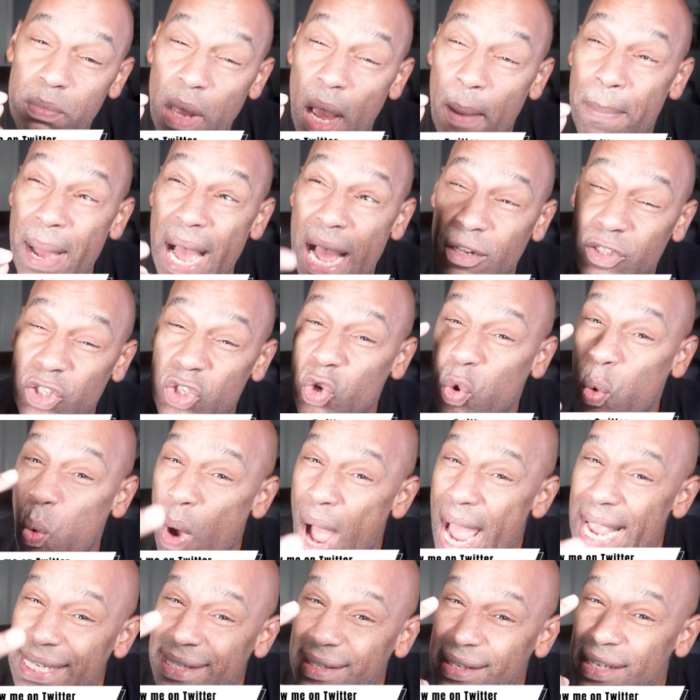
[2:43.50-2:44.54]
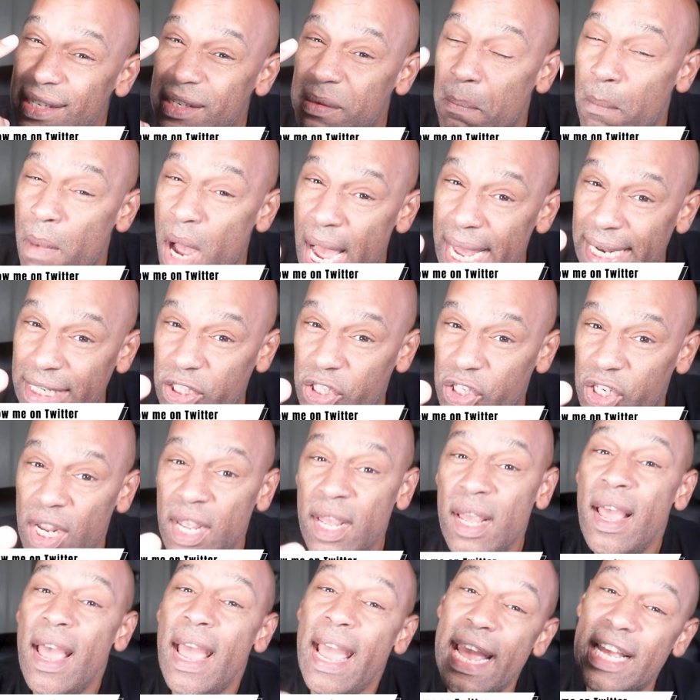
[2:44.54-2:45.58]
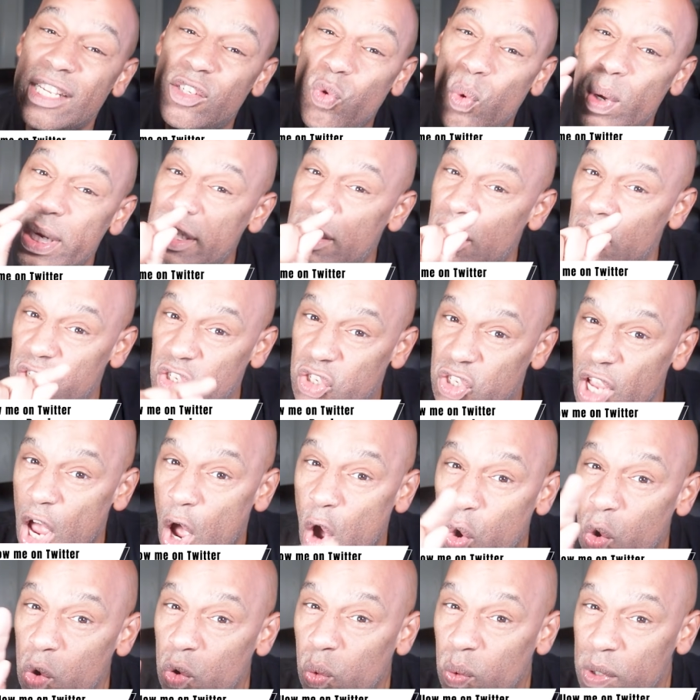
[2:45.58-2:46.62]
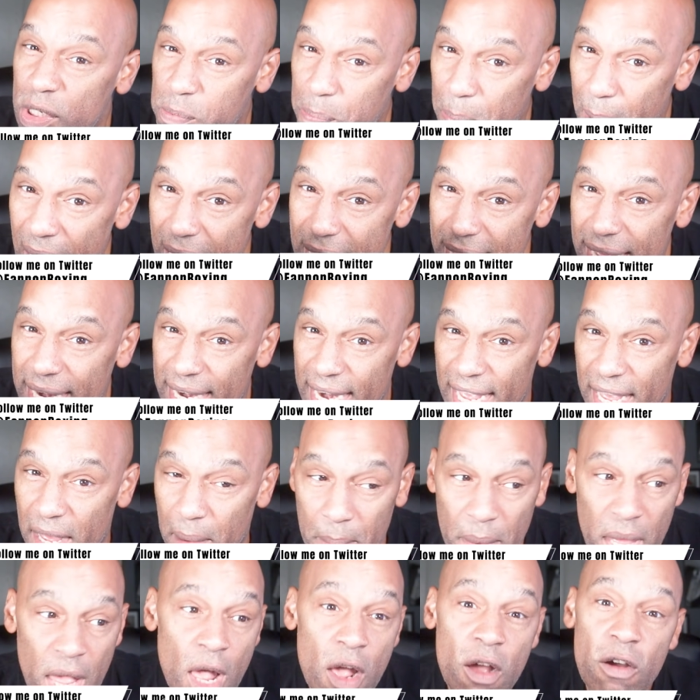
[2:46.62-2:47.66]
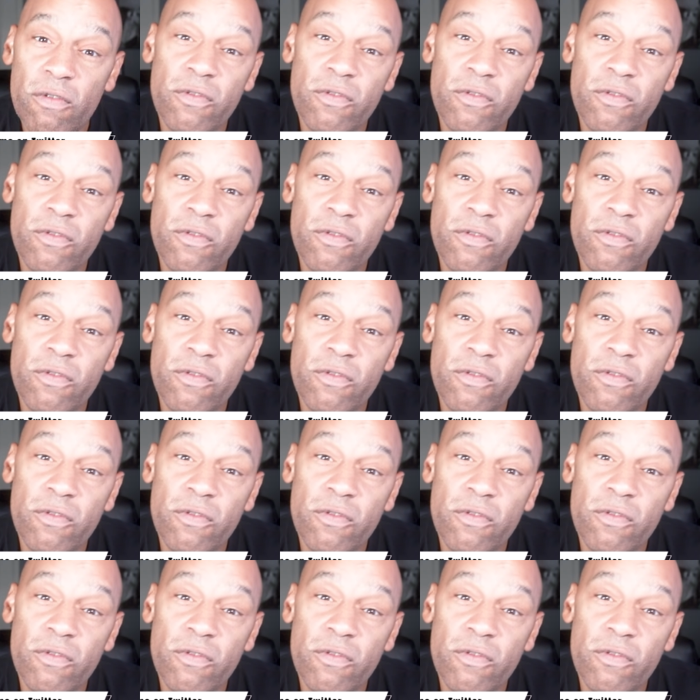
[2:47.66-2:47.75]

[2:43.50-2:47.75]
about twice as much as what DAZN was paying him